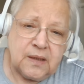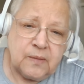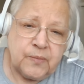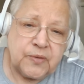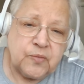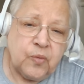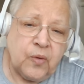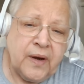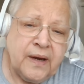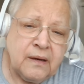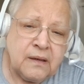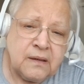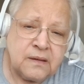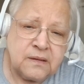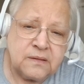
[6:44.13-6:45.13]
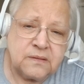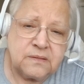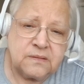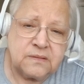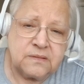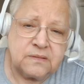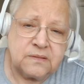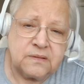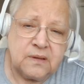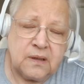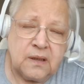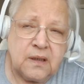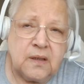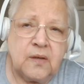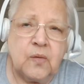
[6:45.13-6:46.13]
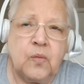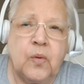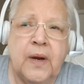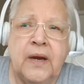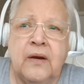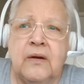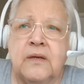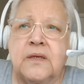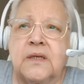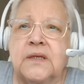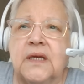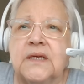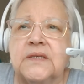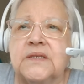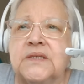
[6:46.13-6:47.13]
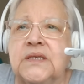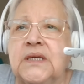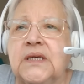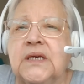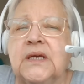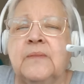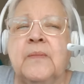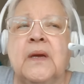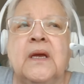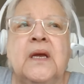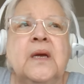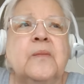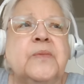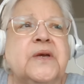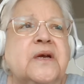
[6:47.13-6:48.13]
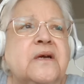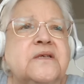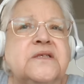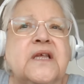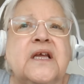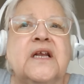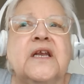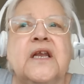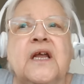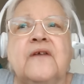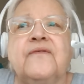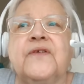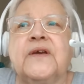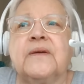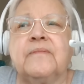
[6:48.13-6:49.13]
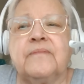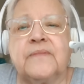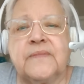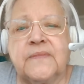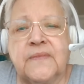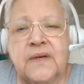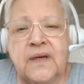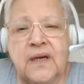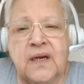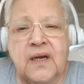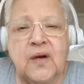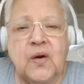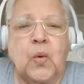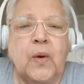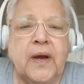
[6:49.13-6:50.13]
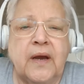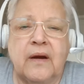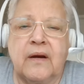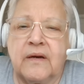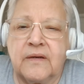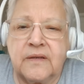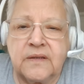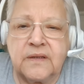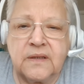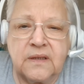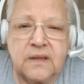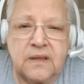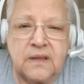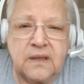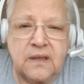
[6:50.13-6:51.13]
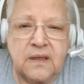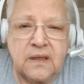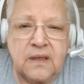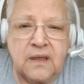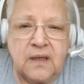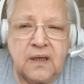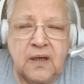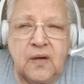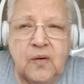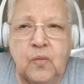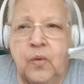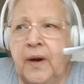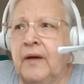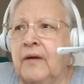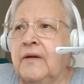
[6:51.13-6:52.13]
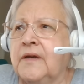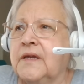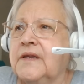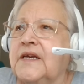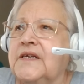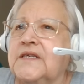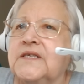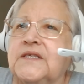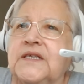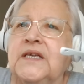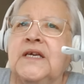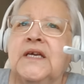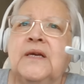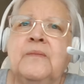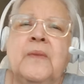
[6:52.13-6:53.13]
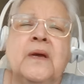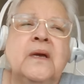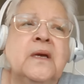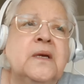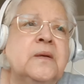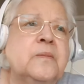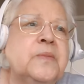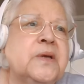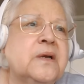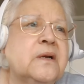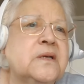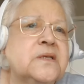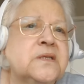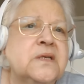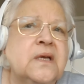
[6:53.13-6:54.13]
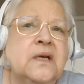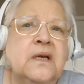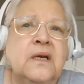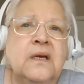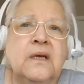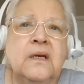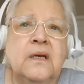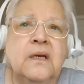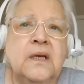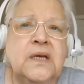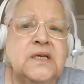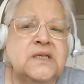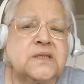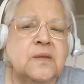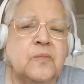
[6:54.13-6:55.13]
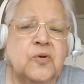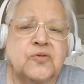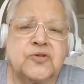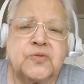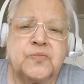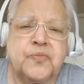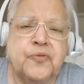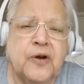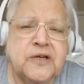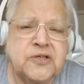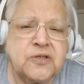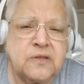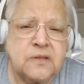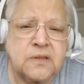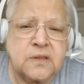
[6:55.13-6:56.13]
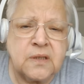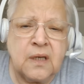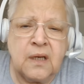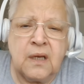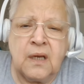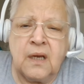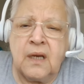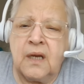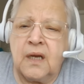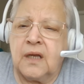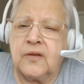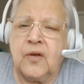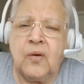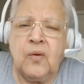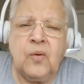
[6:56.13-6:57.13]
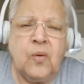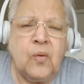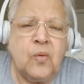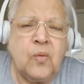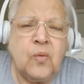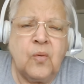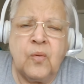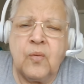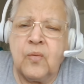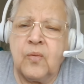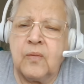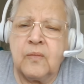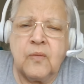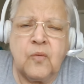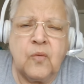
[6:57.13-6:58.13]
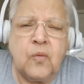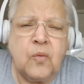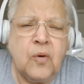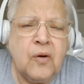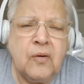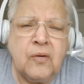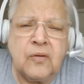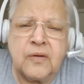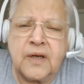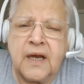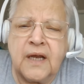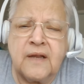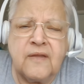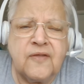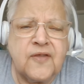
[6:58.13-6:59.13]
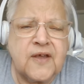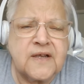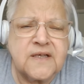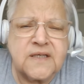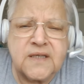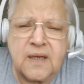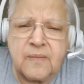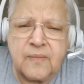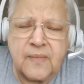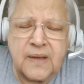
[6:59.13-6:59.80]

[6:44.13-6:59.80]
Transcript: But where? Where did they seek him because they love him? Where? Where did they seek him because he's the most precious in the whole world and then some.